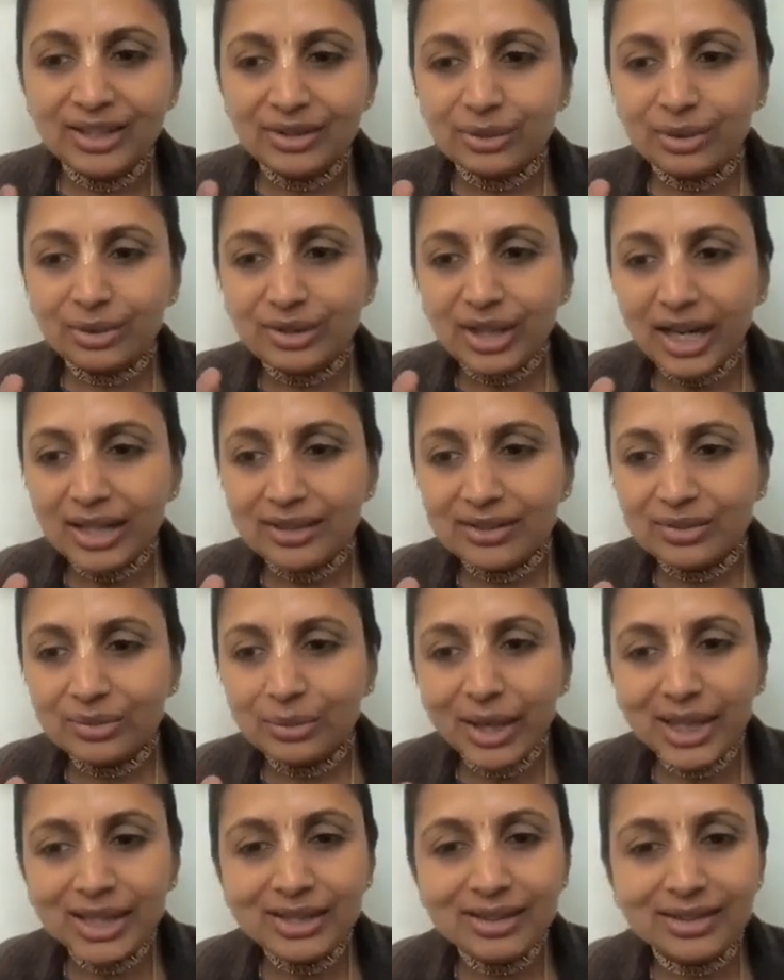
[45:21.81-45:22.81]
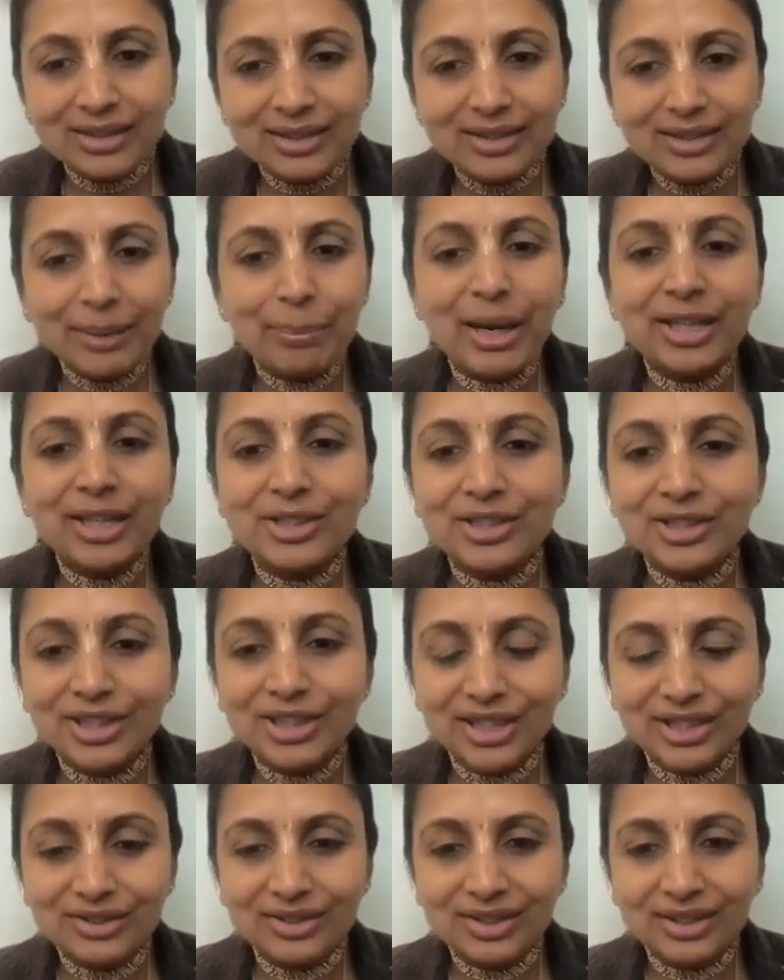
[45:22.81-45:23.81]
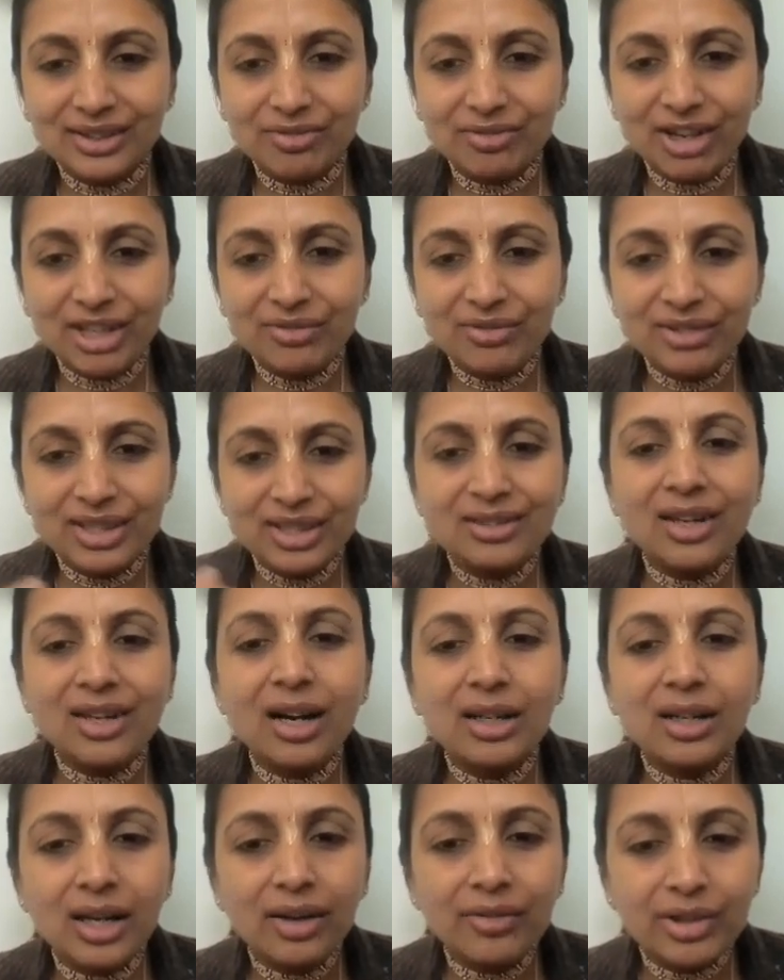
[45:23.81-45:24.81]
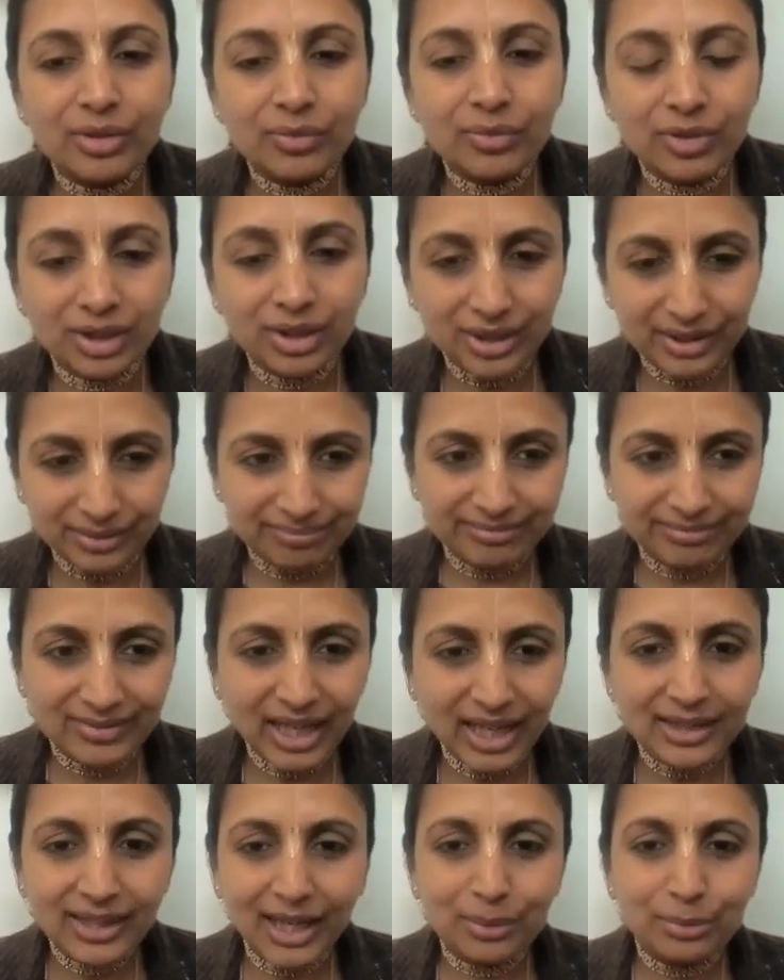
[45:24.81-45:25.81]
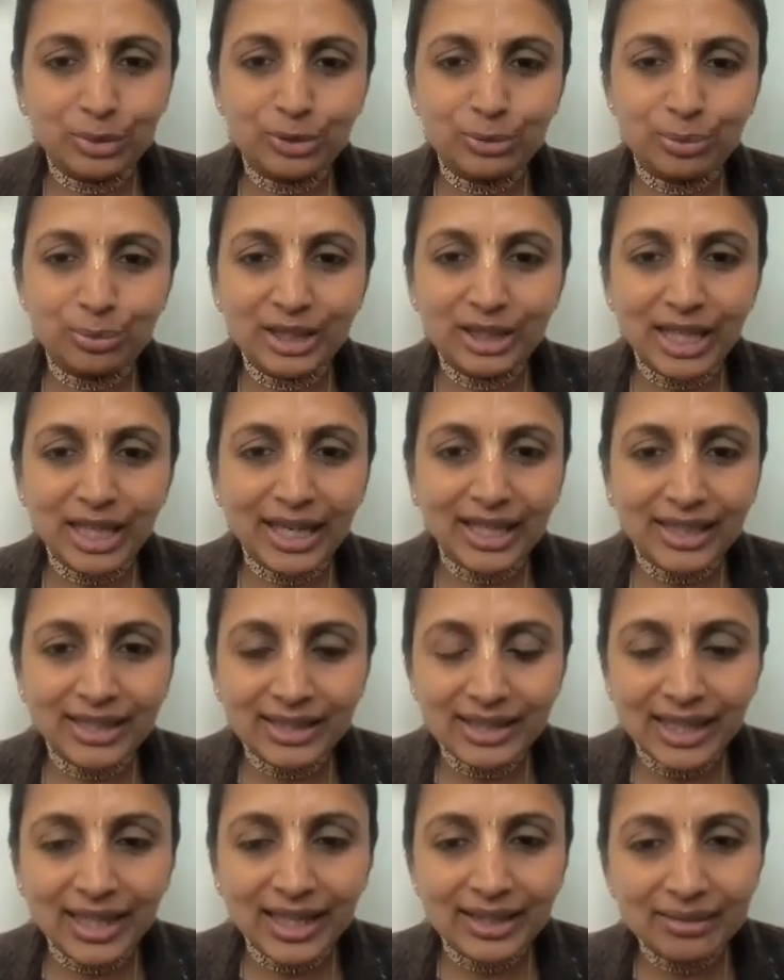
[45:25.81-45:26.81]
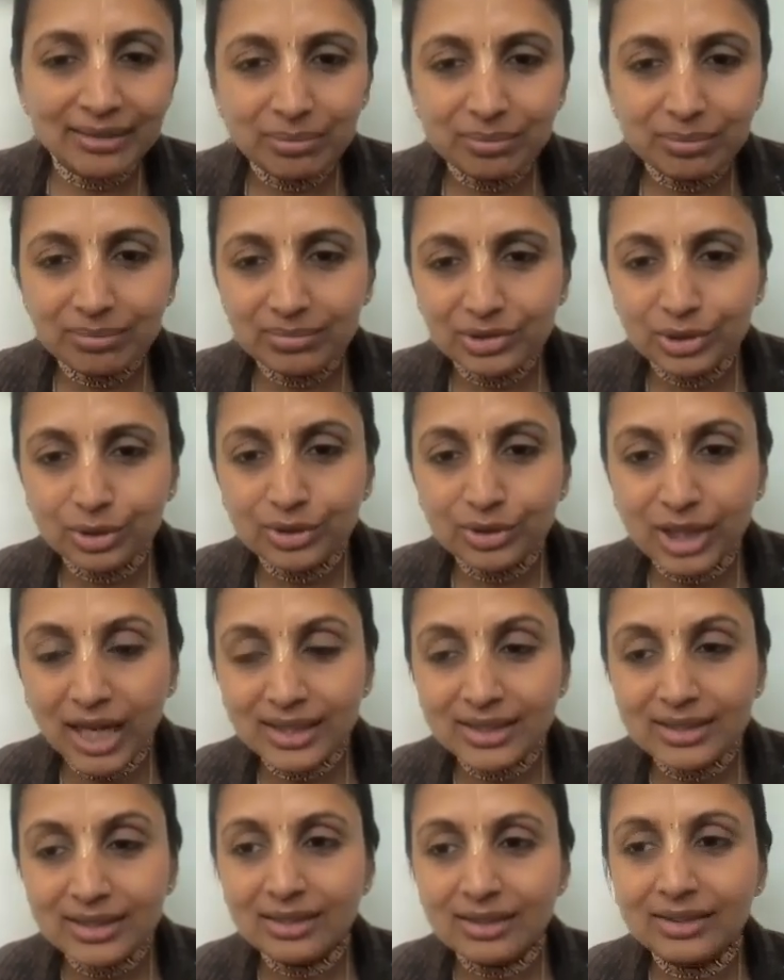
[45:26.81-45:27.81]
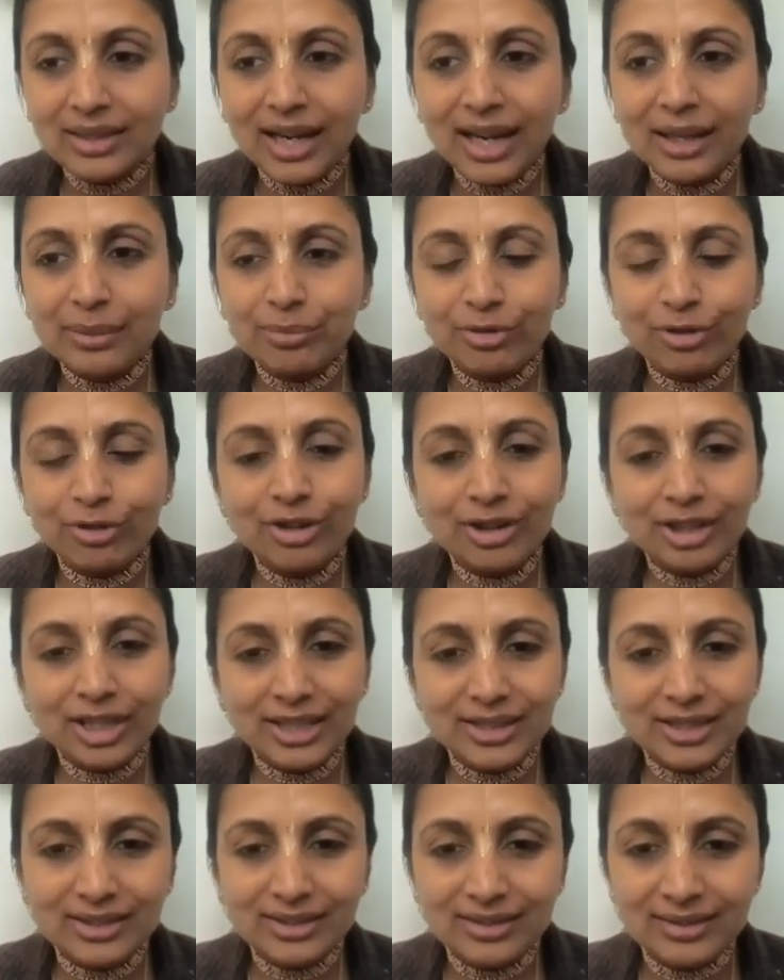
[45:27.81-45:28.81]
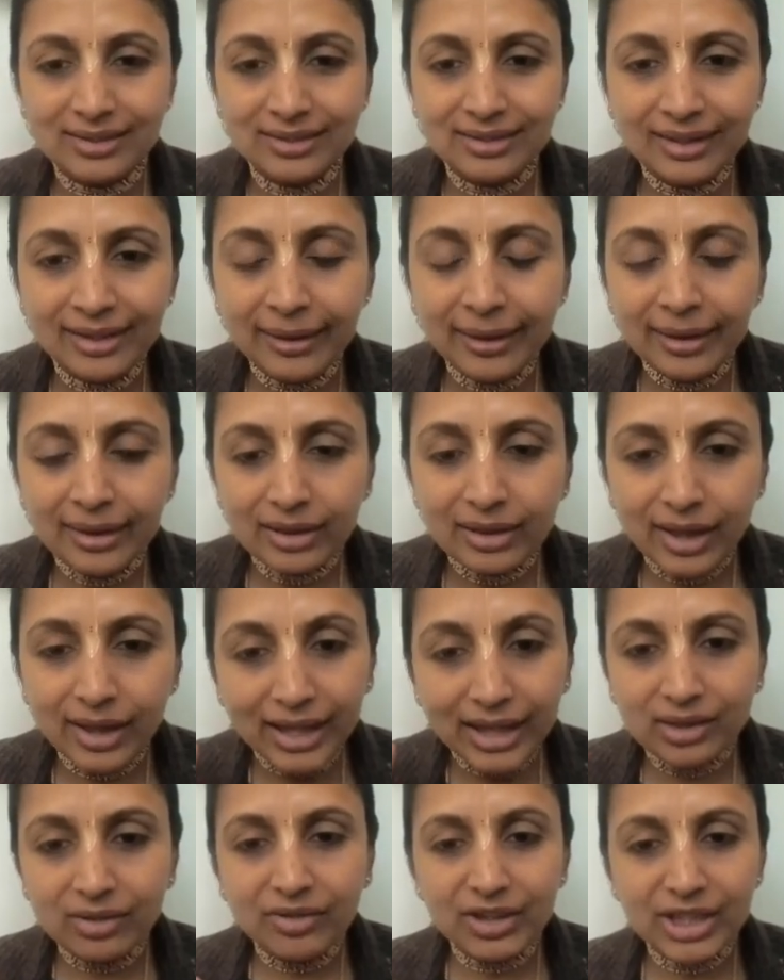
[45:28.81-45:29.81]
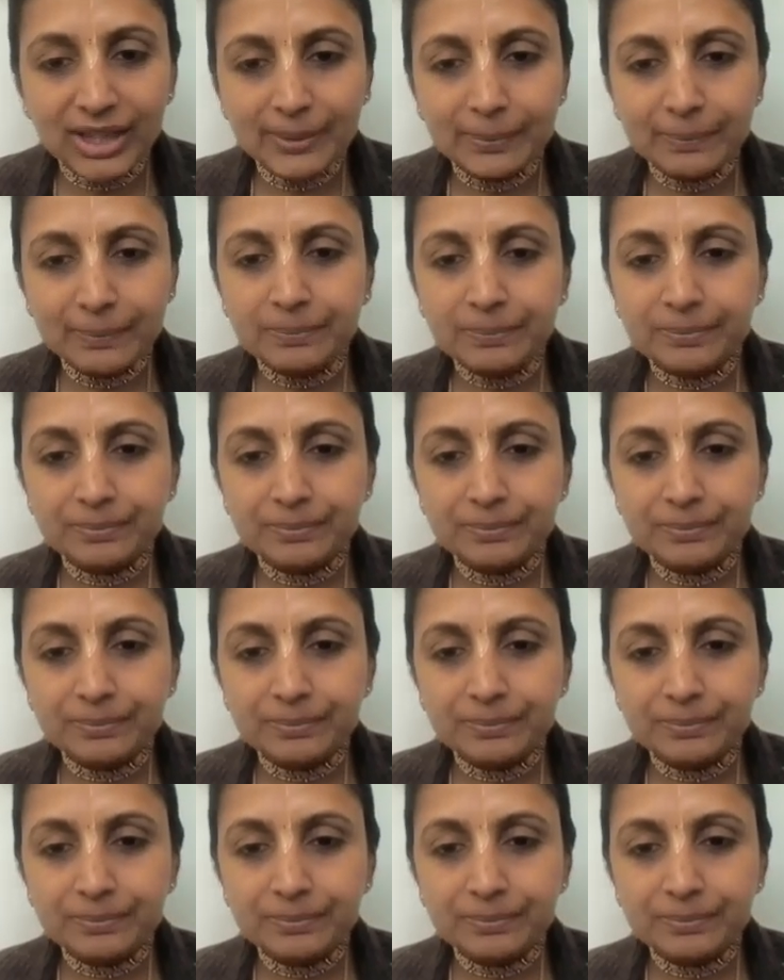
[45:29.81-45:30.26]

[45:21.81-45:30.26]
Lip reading: So that is when the passion kicks in. When we start our work, that time could be 9, 10. So that is the time for Rajas activity.